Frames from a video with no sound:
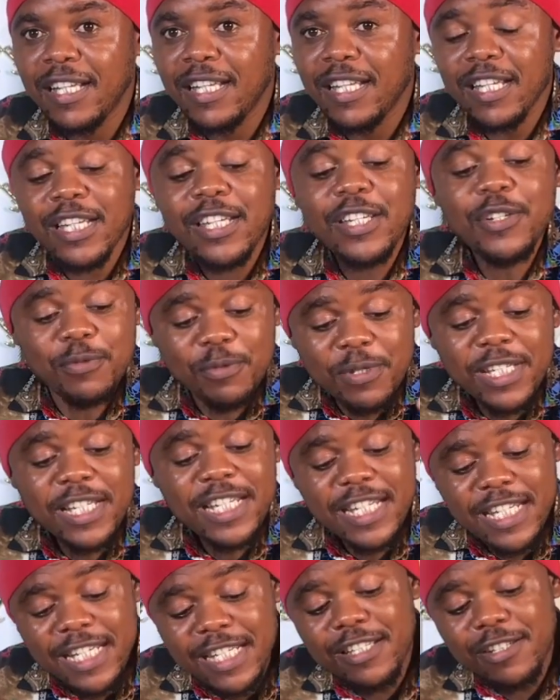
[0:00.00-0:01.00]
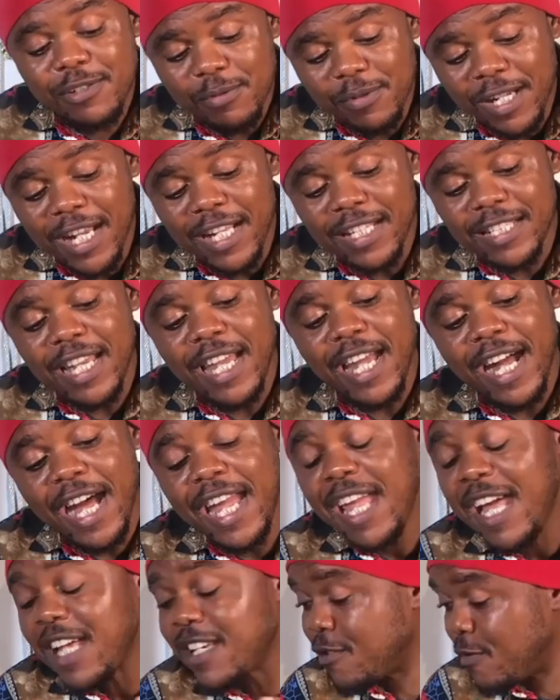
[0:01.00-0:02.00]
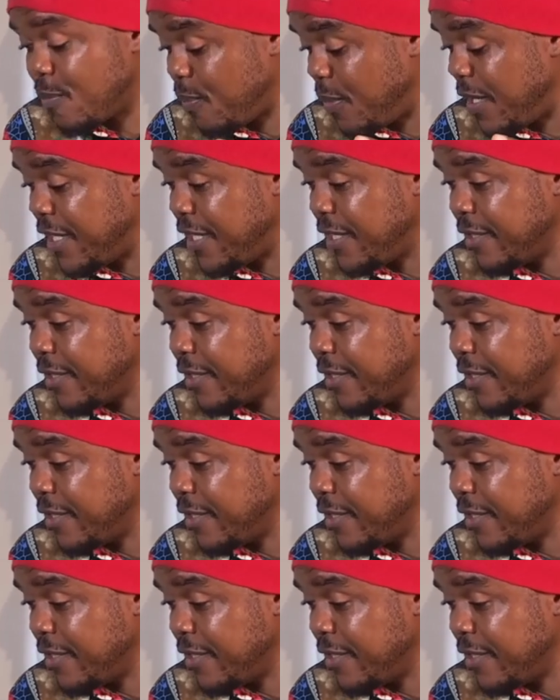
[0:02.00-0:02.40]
You really need to get a higher speed